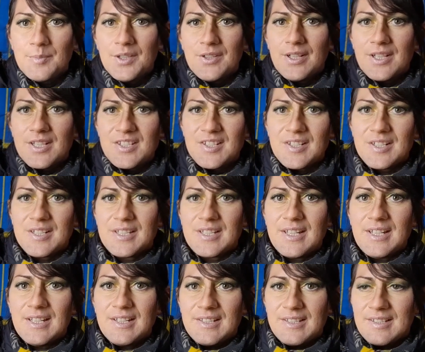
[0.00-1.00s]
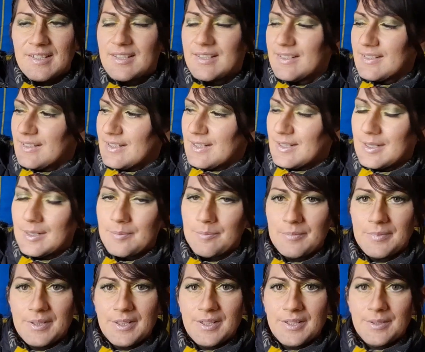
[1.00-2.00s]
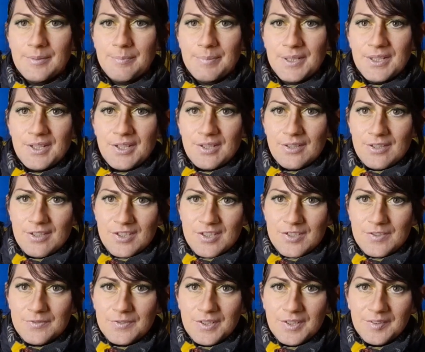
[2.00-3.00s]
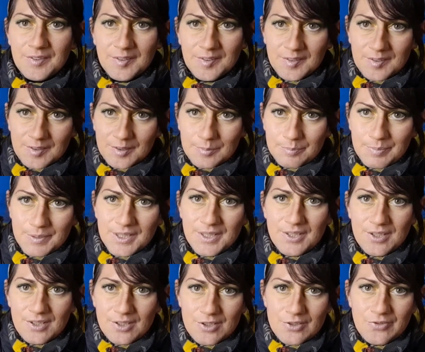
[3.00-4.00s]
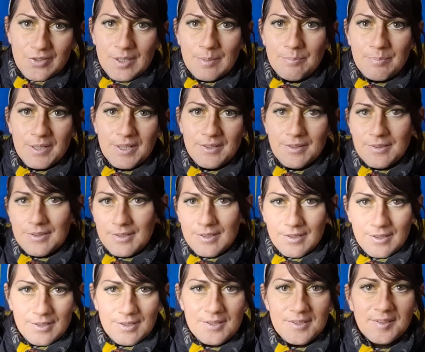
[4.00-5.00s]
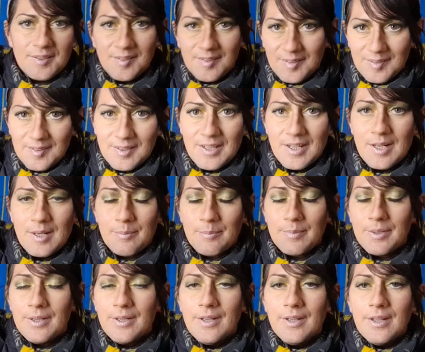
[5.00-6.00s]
You actually get a big huge device. It's got a big huge red button that you can just slam,